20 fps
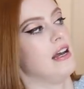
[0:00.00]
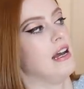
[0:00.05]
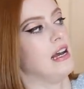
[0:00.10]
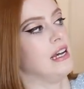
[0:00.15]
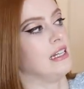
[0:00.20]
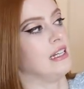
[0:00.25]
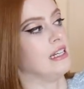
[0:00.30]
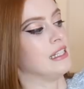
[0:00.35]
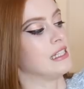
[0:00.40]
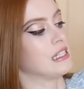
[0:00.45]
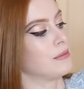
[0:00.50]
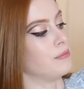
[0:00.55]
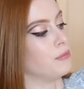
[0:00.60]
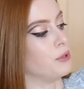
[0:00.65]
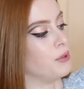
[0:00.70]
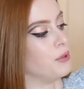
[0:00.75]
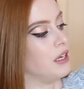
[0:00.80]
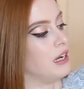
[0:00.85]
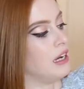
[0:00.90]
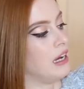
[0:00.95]
Any
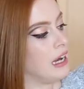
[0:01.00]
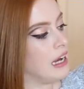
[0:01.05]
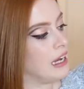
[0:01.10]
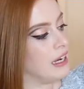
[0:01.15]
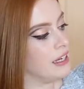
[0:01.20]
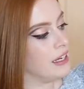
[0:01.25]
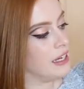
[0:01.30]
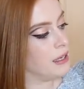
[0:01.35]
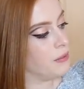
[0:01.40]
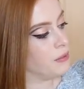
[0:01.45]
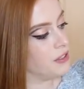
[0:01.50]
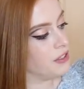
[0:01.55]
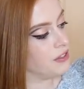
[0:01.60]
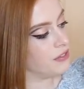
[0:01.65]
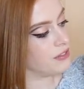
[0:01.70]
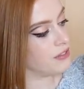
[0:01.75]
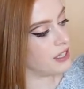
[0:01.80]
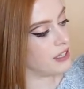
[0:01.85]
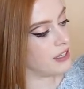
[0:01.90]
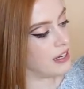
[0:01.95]
smaller and it would
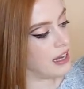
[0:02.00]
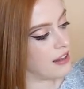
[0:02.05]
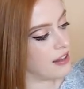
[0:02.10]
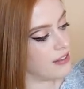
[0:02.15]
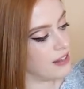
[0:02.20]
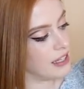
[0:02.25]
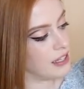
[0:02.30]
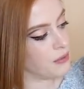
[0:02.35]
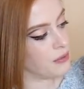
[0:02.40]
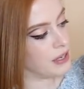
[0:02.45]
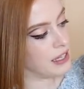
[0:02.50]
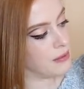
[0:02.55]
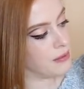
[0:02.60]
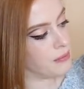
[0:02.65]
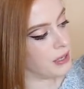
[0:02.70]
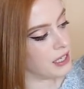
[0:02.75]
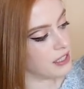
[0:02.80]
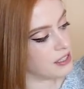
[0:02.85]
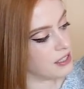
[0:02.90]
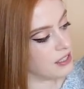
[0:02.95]
have done that thing where the
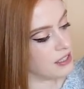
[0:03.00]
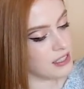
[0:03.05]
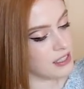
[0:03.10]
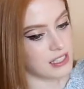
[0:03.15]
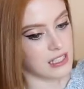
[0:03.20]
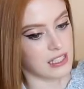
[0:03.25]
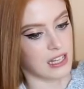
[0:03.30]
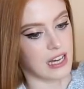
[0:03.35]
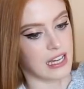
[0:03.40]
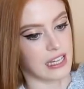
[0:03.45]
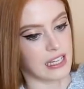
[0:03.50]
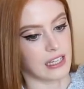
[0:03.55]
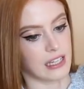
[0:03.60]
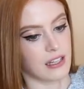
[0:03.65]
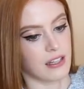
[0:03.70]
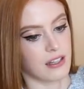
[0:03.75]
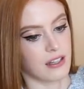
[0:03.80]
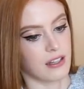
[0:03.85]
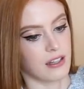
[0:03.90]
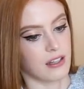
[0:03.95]
buttons like
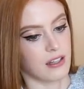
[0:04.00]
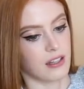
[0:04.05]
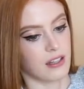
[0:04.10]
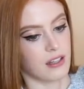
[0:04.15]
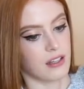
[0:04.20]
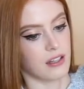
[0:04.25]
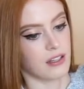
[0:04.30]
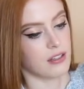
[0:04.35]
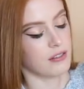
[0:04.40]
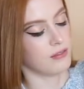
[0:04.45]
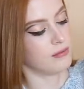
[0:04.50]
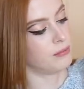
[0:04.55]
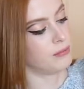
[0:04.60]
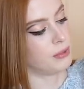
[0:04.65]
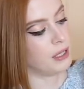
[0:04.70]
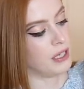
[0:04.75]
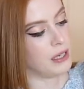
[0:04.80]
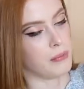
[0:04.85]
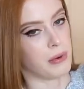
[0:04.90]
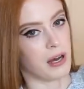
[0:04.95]

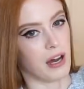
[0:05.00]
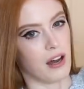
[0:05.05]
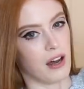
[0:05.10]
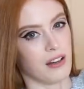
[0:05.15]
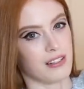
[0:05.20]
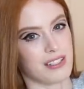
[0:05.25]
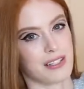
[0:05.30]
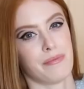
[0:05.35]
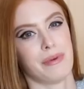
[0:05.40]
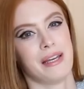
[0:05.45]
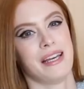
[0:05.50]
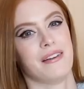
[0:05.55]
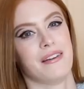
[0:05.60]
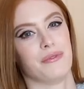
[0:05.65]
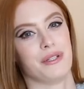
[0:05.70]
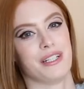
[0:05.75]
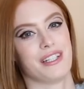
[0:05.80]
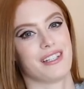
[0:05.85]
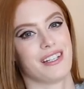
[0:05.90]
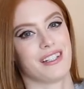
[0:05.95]
pull apart a bit,
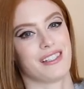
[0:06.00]
which